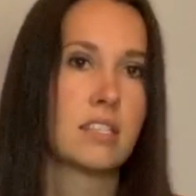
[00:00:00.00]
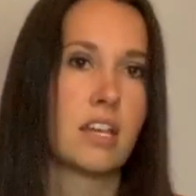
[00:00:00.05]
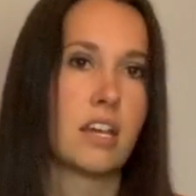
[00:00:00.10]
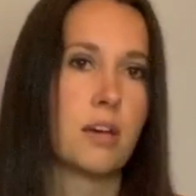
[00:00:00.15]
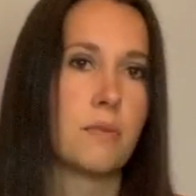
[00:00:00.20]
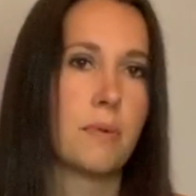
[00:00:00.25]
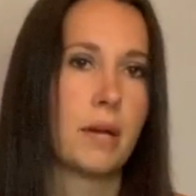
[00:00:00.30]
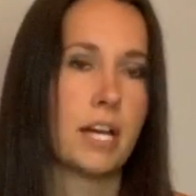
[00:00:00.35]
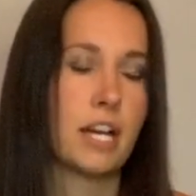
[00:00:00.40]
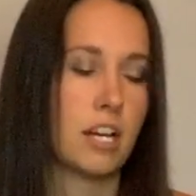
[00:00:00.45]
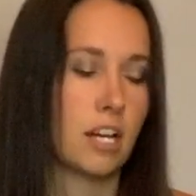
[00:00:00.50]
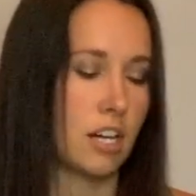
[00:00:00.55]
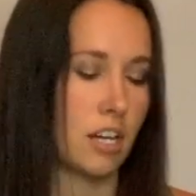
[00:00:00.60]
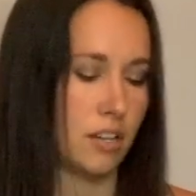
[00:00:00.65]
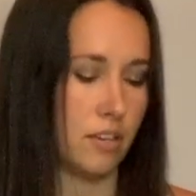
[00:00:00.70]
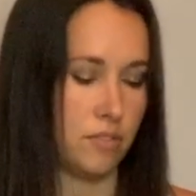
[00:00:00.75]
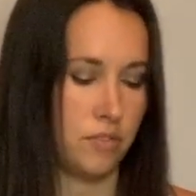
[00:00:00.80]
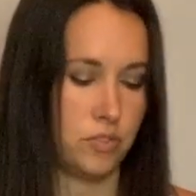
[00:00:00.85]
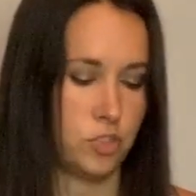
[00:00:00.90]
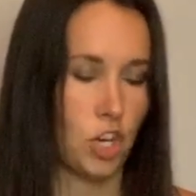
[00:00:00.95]
a pair
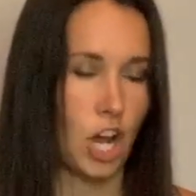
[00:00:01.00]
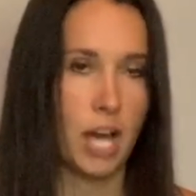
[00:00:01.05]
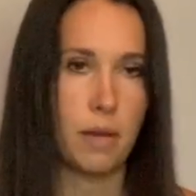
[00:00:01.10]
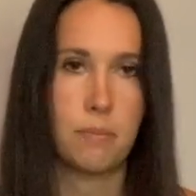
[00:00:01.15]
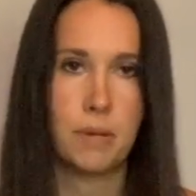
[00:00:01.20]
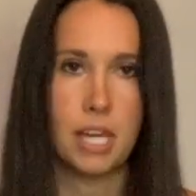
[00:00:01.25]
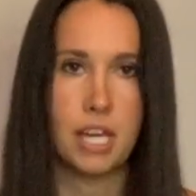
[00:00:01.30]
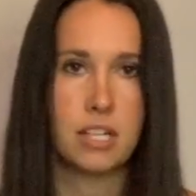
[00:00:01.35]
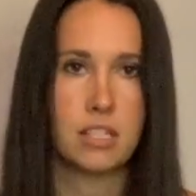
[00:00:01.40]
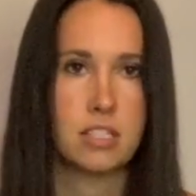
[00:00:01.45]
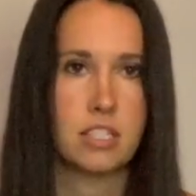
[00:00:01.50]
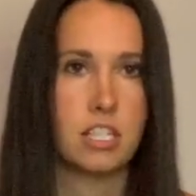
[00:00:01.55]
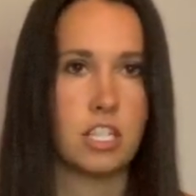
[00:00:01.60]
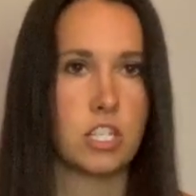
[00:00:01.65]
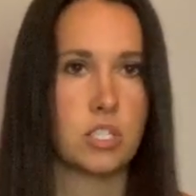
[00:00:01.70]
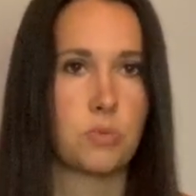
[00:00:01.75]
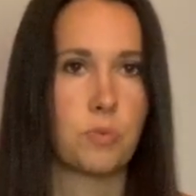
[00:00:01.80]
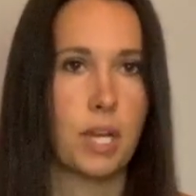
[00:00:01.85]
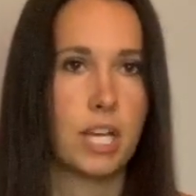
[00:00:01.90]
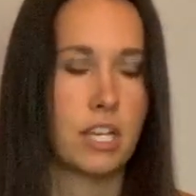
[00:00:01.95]
of track pants and
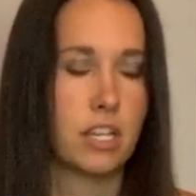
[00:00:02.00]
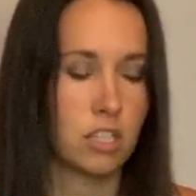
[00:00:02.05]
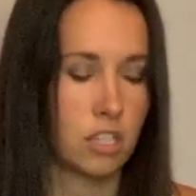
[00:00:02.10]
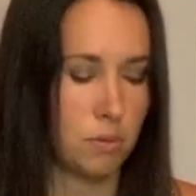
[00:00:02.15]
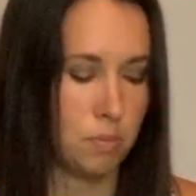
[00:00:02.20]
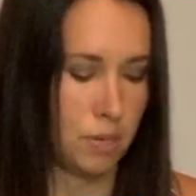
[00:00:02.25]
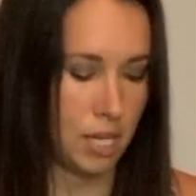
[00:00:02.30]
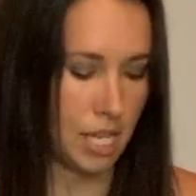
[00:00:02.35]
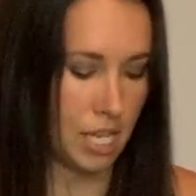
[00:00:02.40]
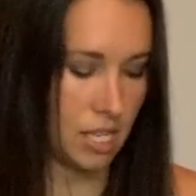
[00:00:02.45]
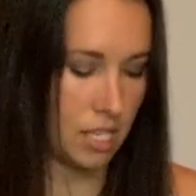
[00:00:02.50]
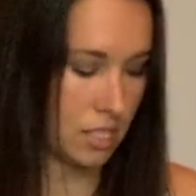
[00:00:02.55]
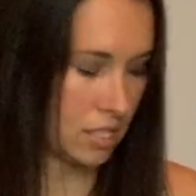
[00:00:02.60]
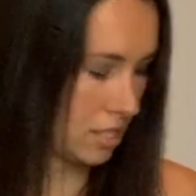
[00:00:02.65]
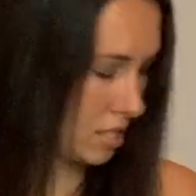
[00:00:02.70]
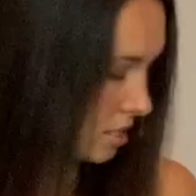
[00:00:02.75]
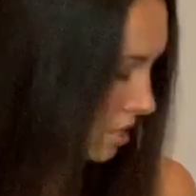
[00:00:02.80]
just regular pants.